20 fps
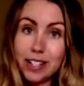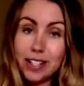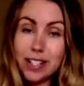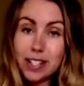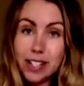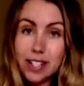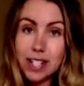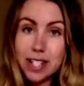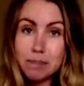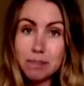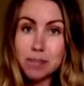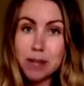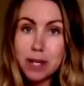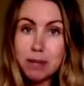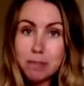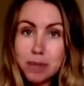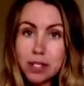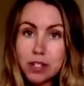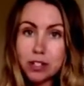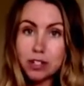Start
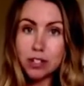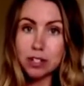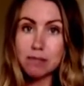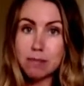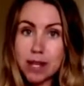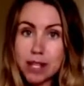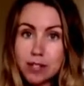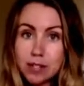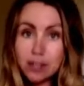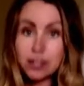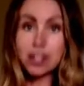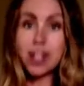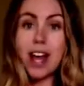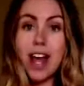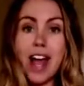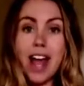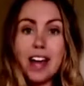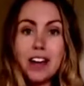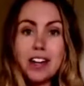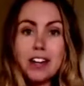pumping those muscles.
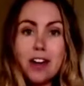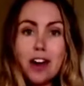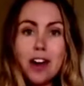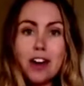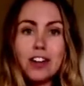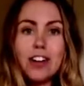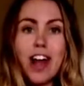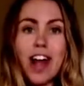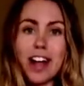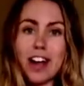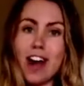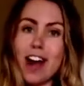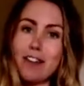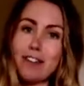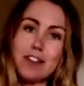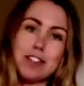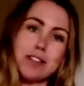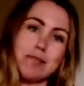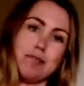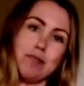And I know, like,
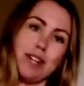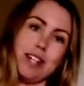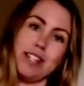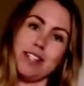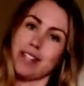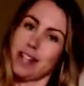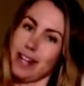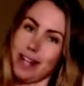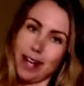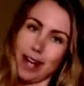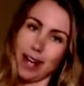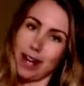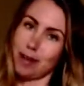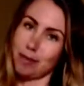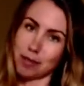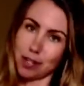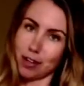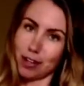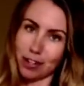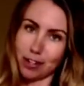I've got some pretty skinny
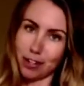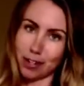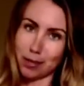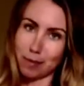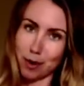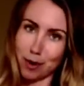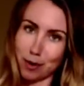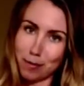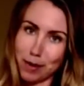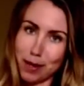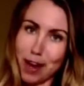arms going on at the moment.